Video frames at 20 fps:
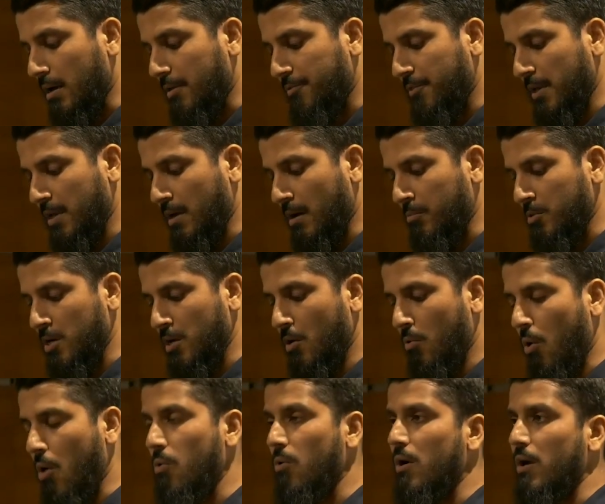thing. I'm going to
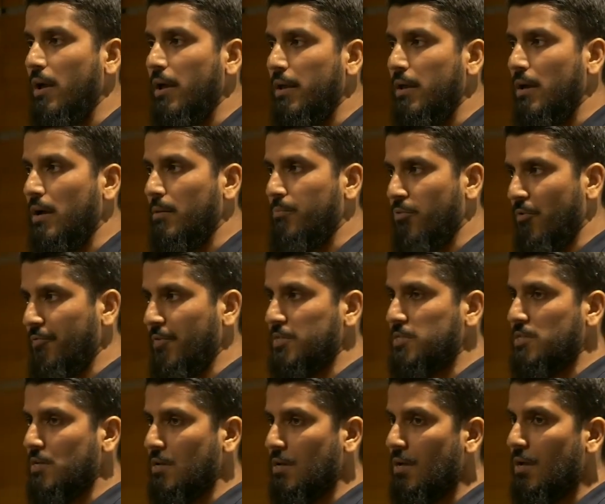quote a
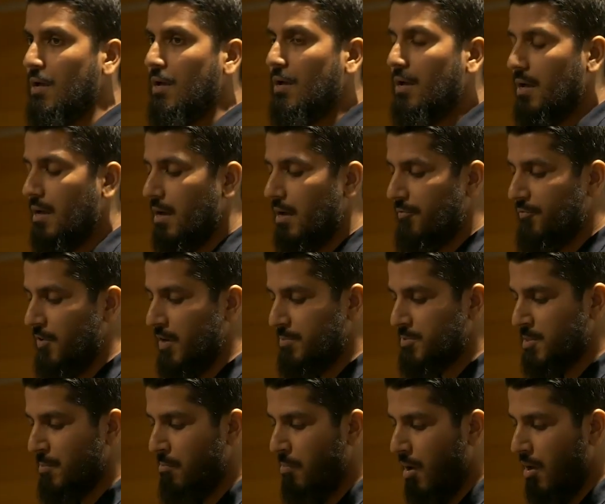professor, Philip
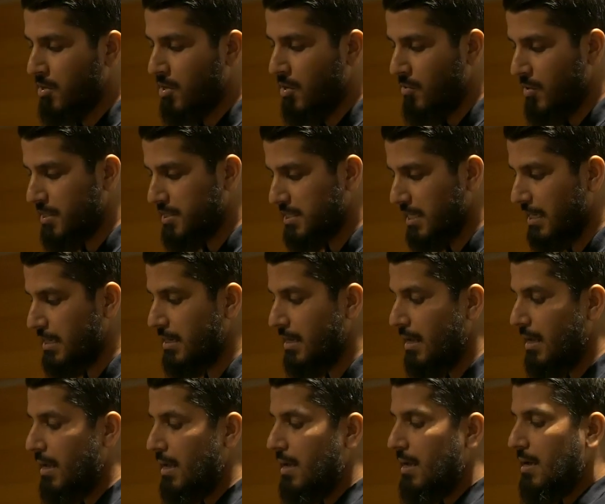Zimbardo. He said,
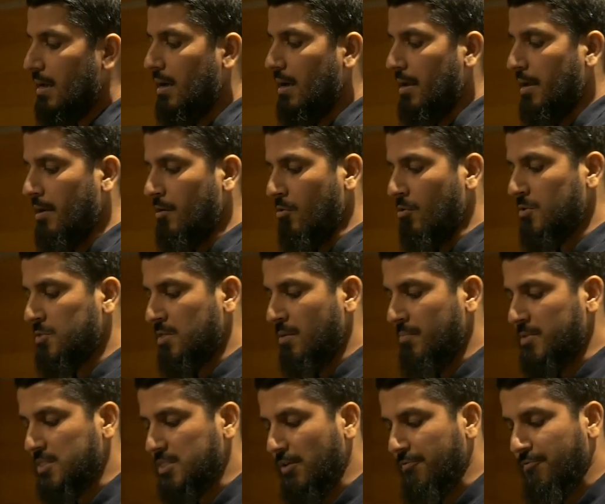
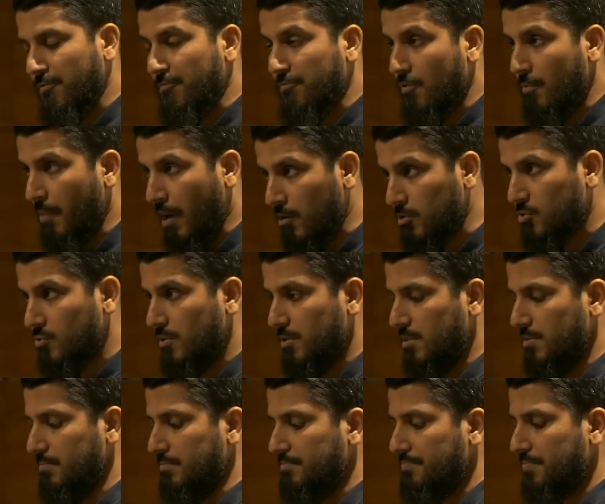heroism is different from
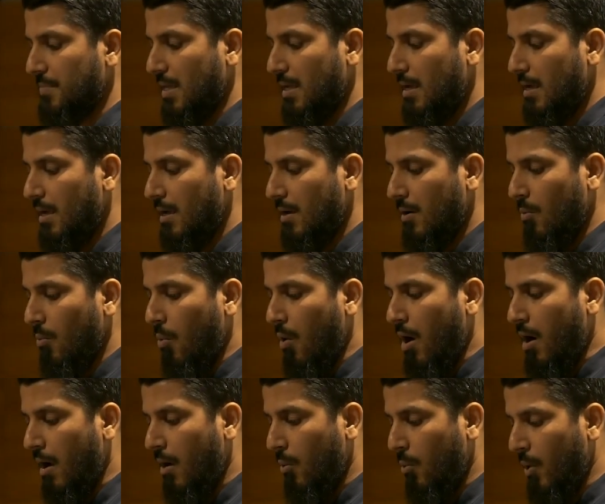altruism.
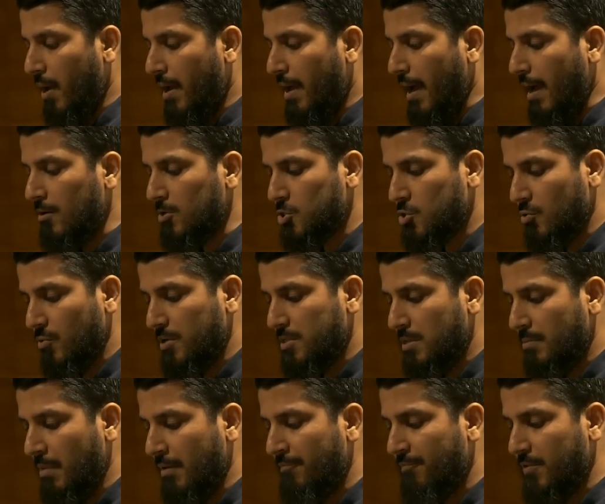Where
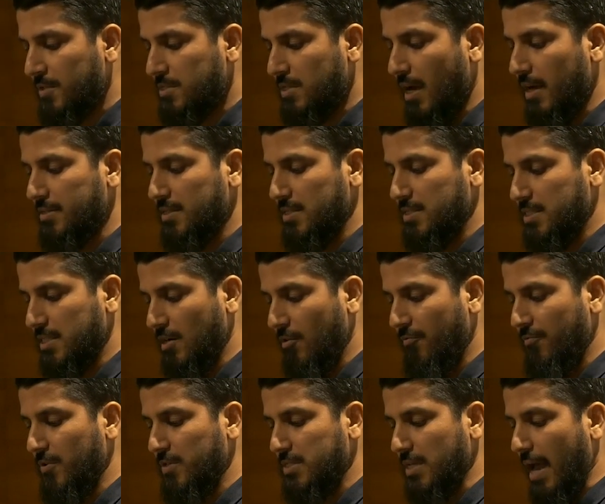altruism emphasizes
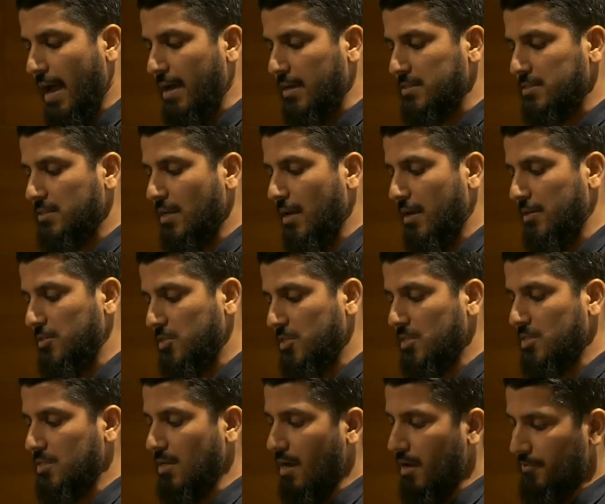selfless acts that
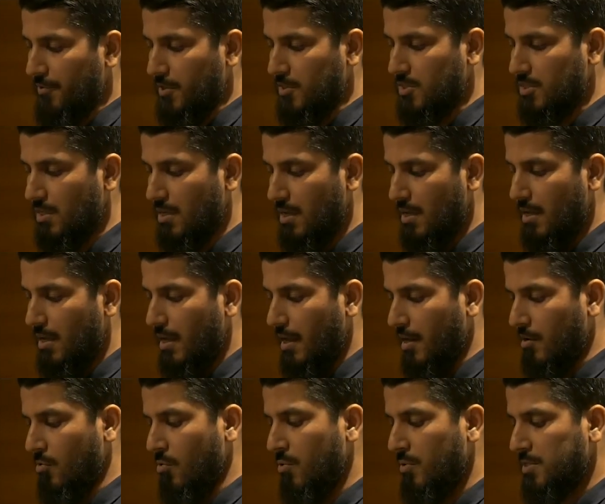assist others,
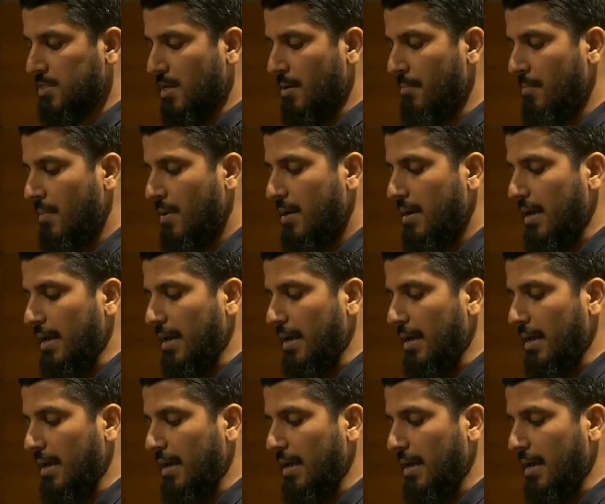heroism